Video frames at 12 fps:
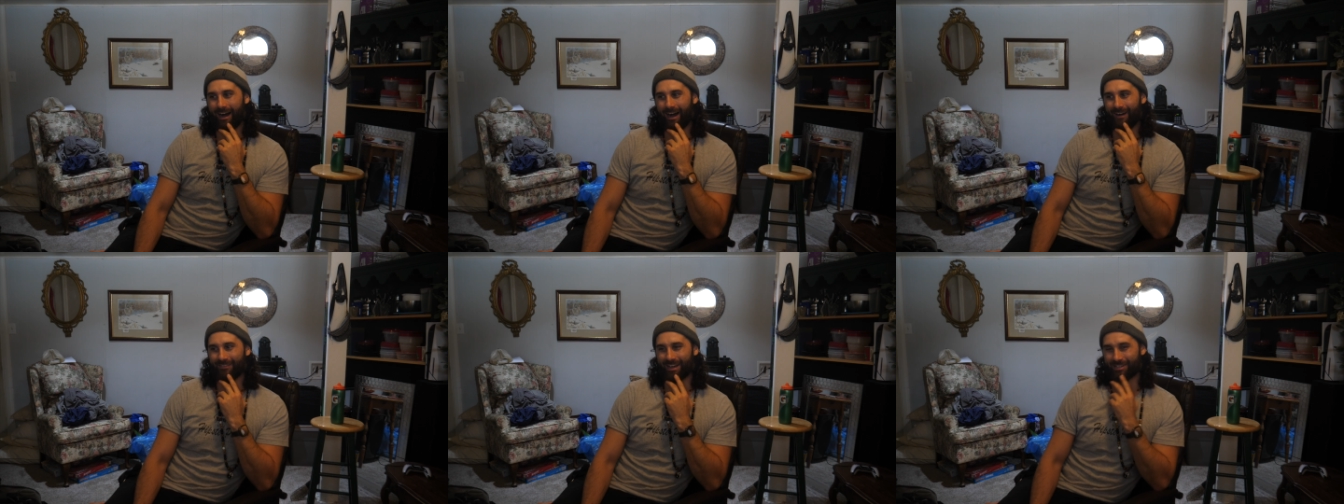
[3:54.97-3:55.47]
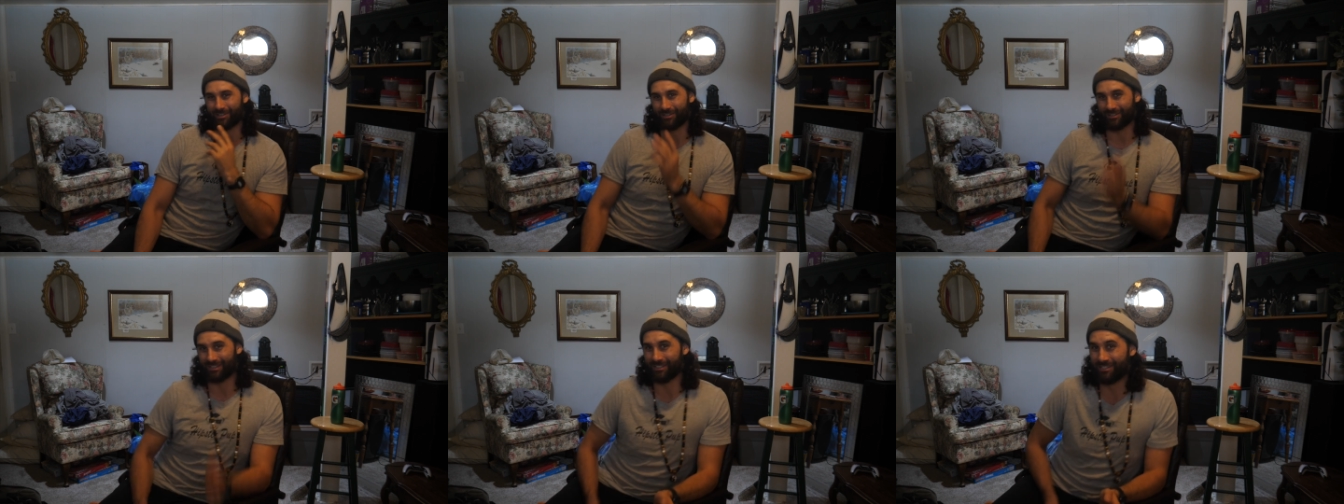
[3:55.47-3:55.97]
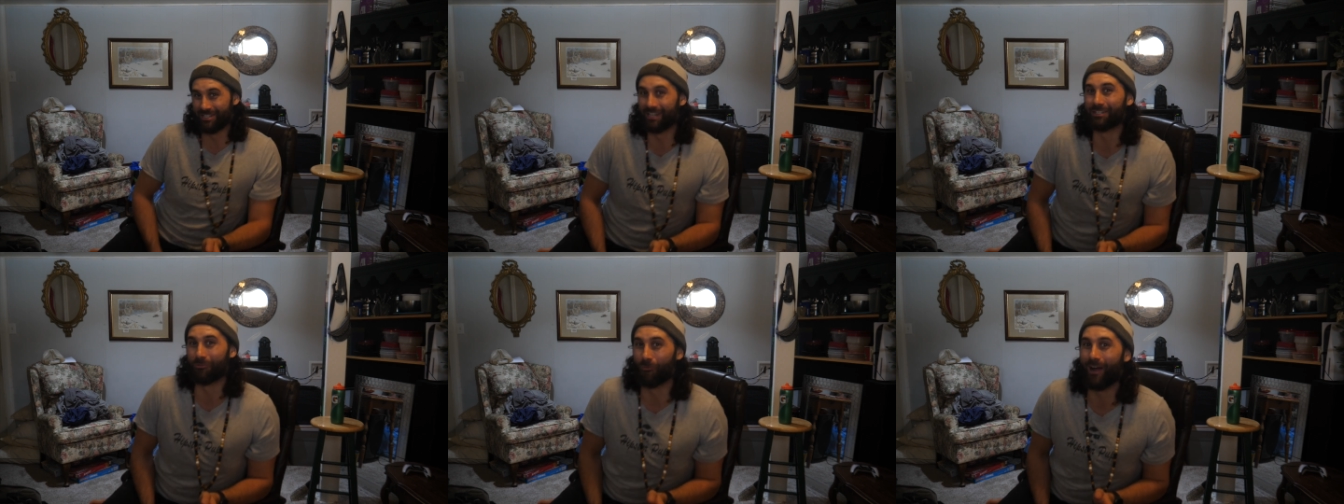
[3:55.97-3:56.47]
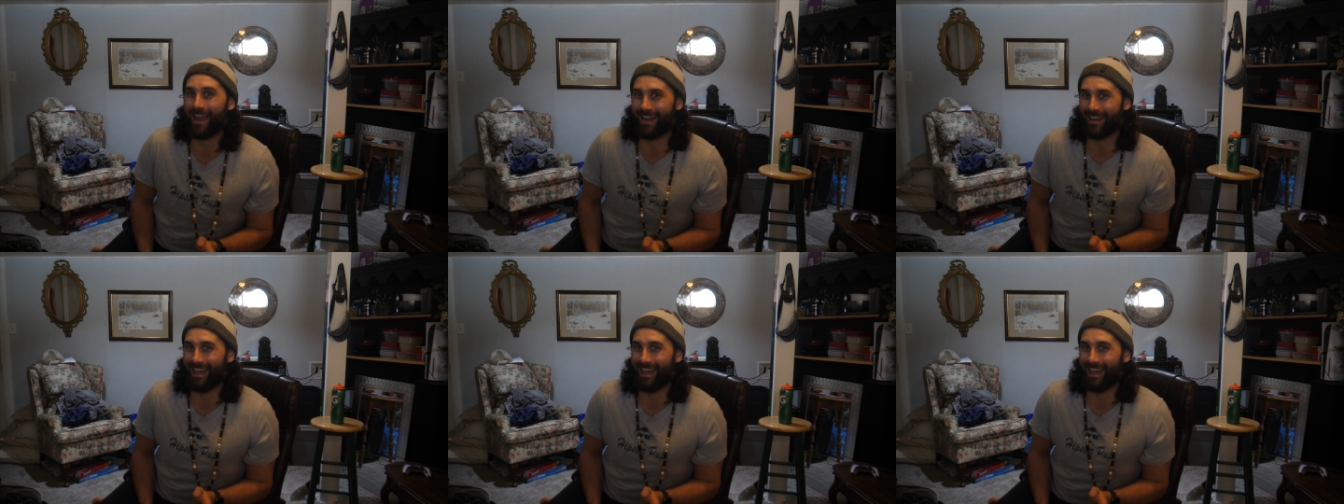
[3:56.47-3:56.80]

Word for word: I'm like, dude, just wait.